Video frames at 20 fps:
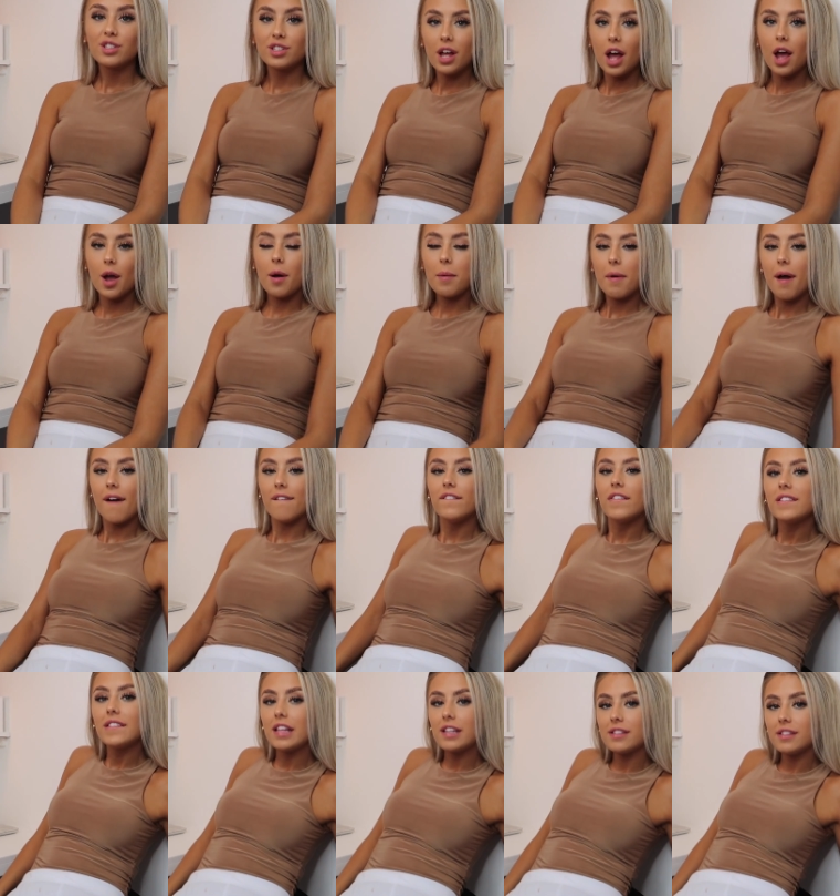So I'm
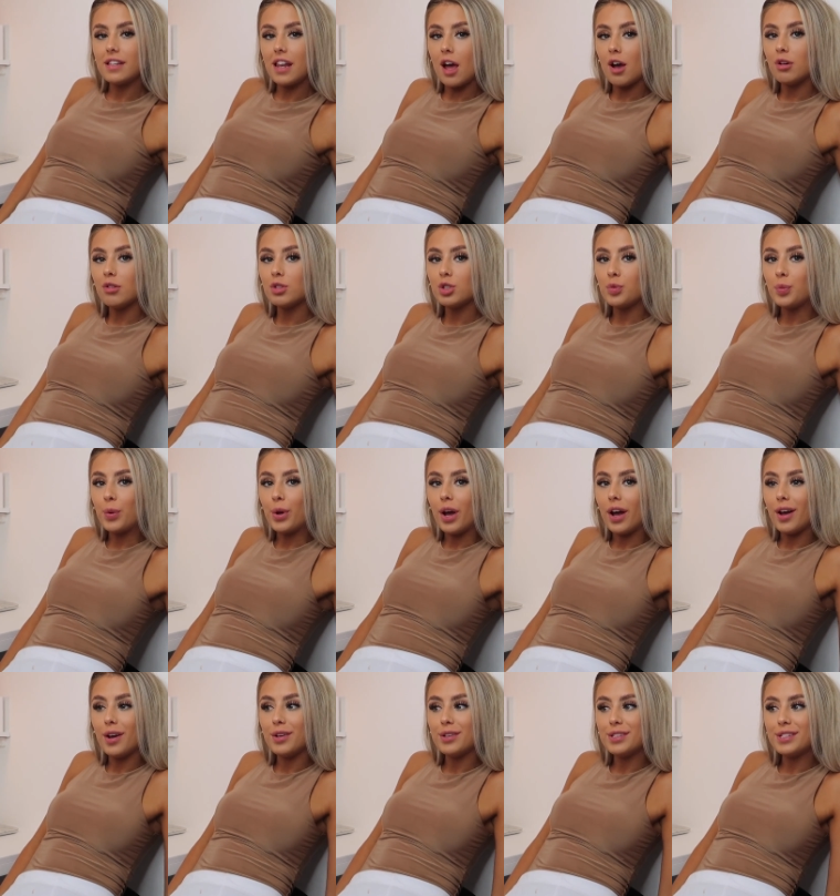having to slouch
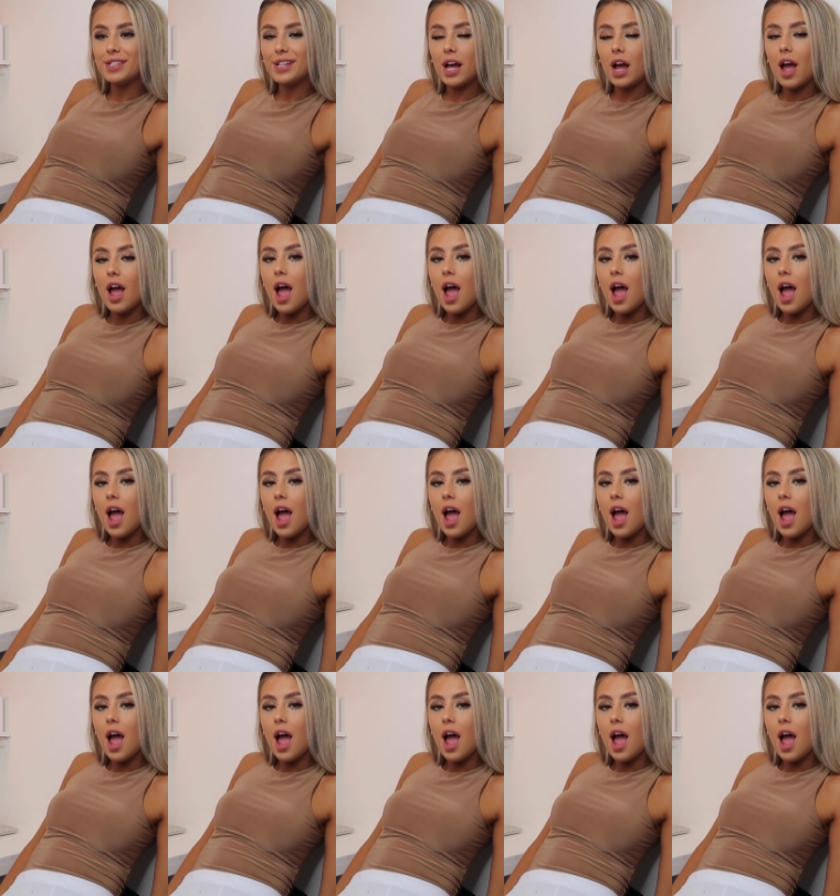because